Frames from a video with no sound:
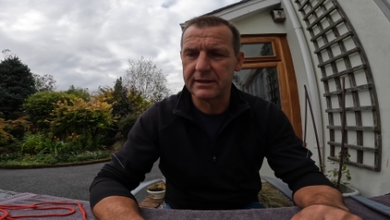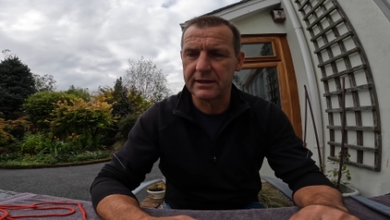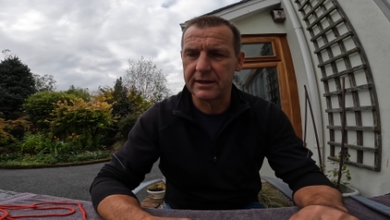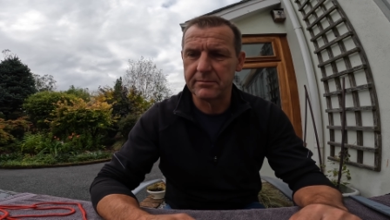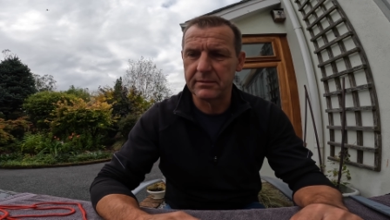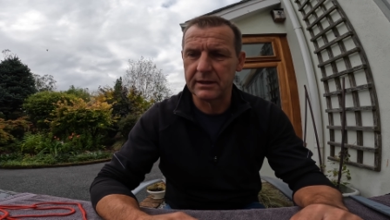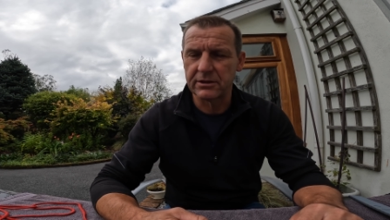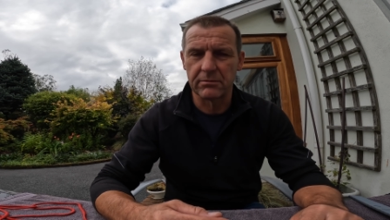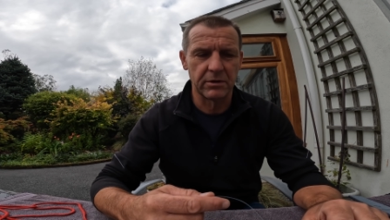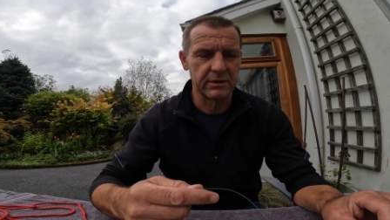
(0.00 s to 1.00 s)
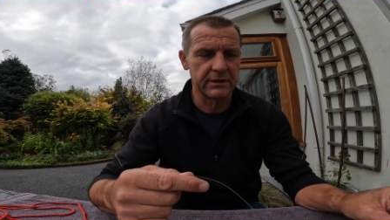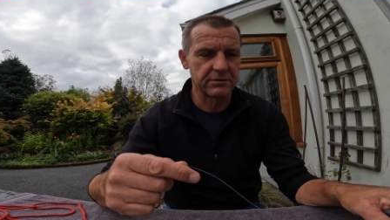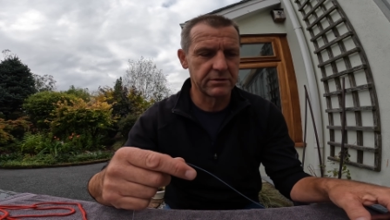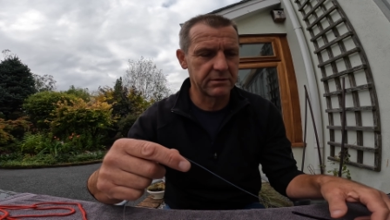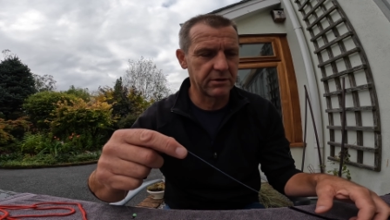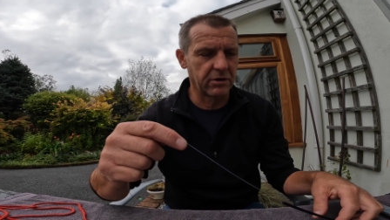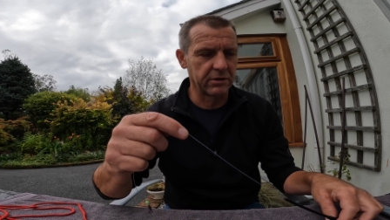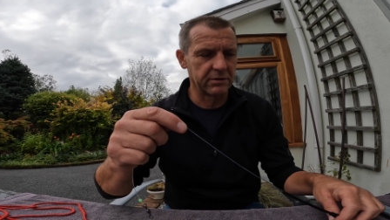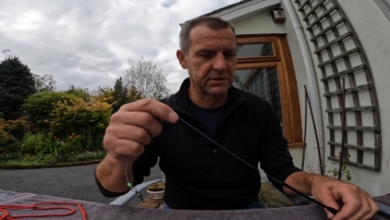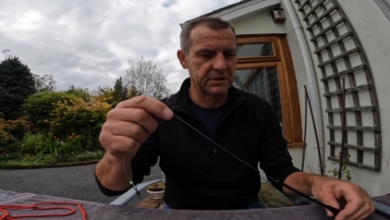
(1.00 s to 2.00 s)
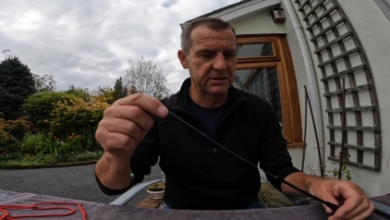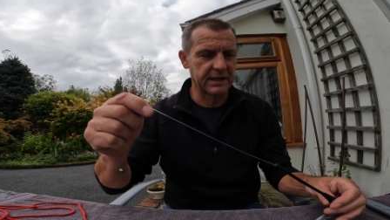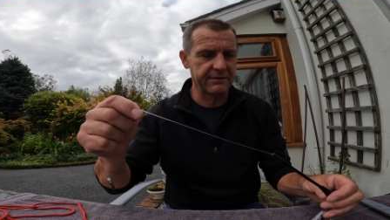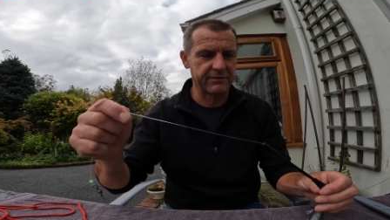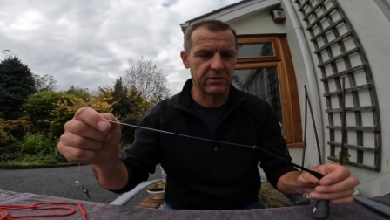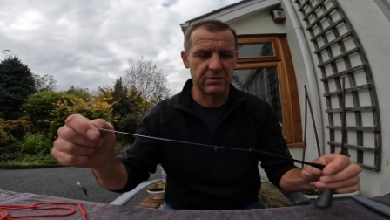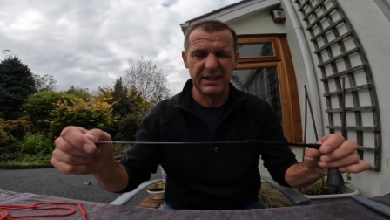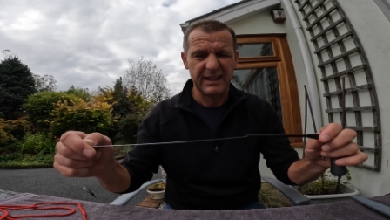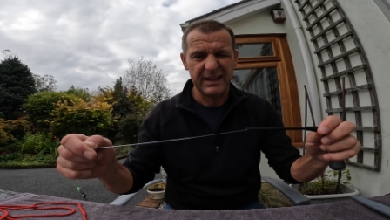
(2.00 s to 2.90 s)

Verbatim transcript: um, I don't want those coils to stay for long.